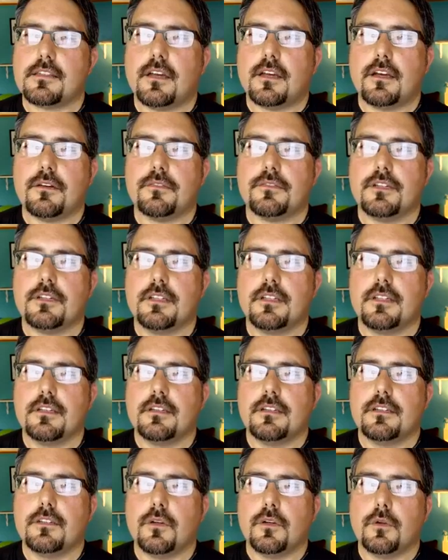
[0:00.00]
off.
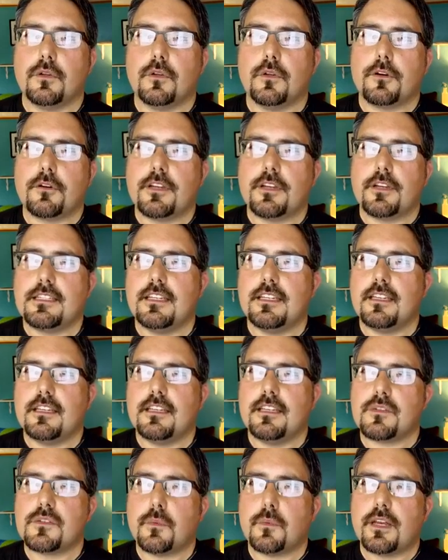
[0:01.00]
No loitering
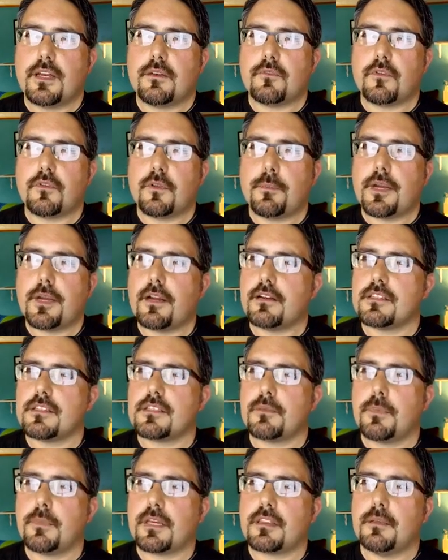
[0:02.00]
teens waiting for their parents
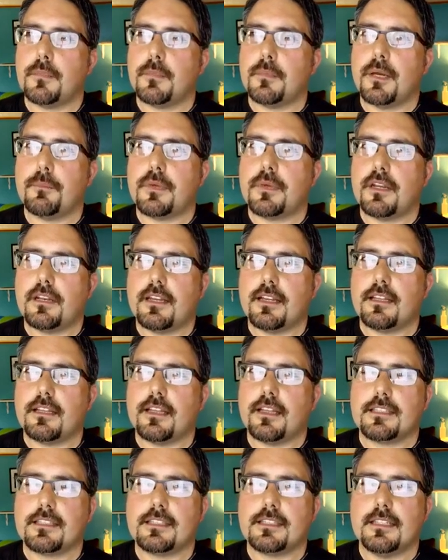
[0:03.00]
to pick them up on a night
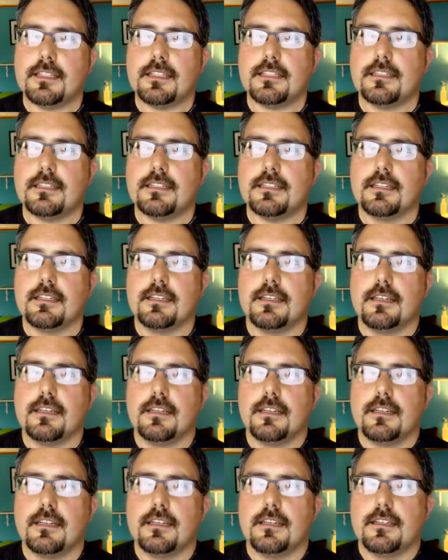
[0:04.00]
like tonight.
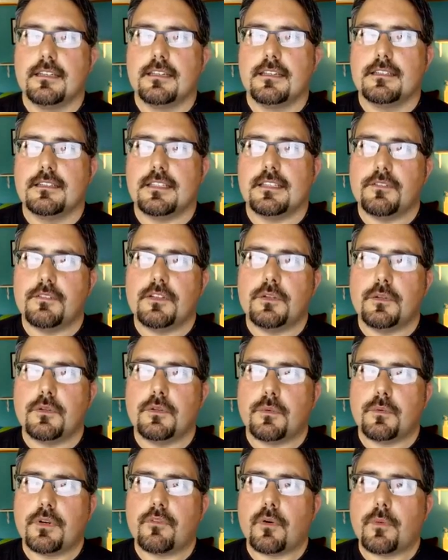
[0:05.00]
David knew
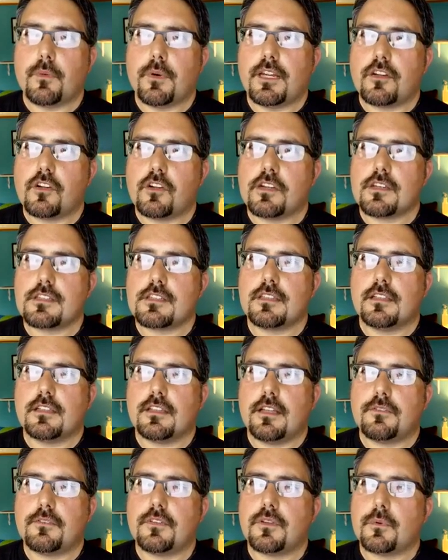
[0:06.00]
the river ran just to the
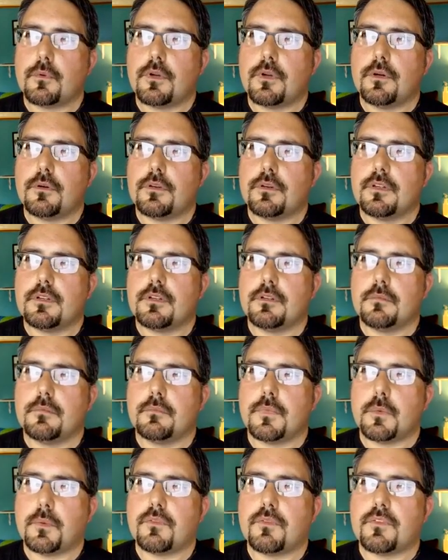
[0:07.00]
left of the road,
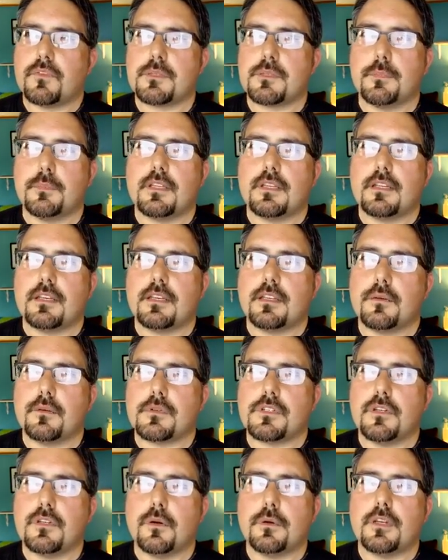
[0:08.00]
but with the visibility, there
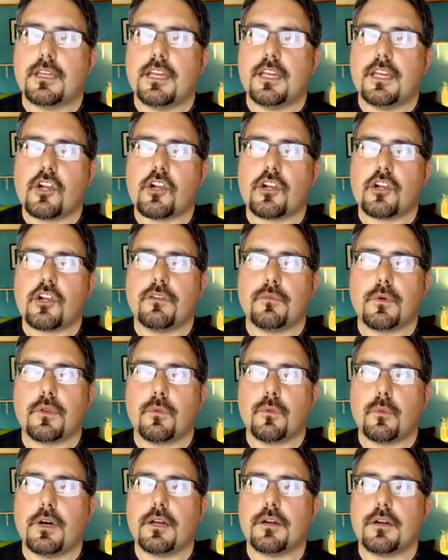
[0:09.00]
was no indication of where
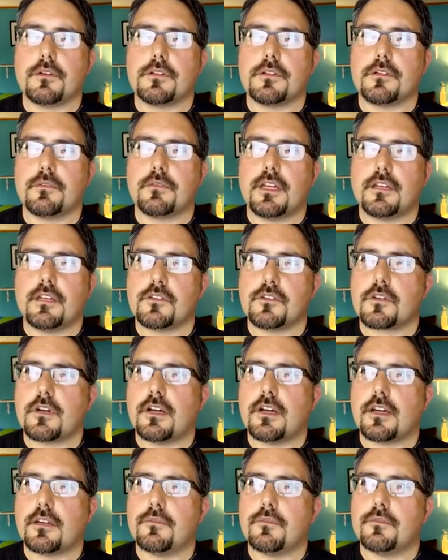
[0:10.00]
the waters of the
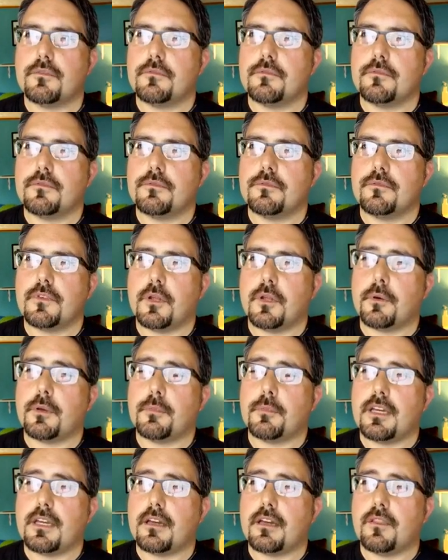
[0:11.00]
Androscoggin flowing
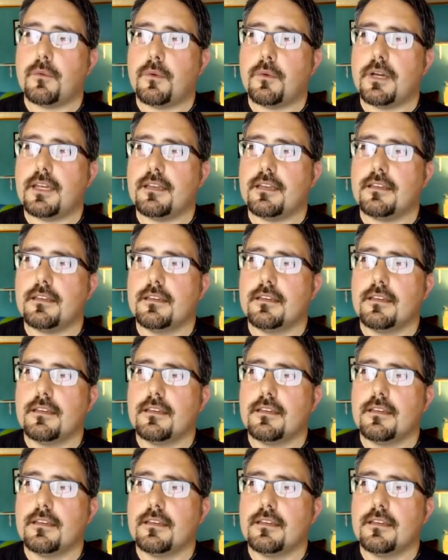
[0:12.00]
beyond the white.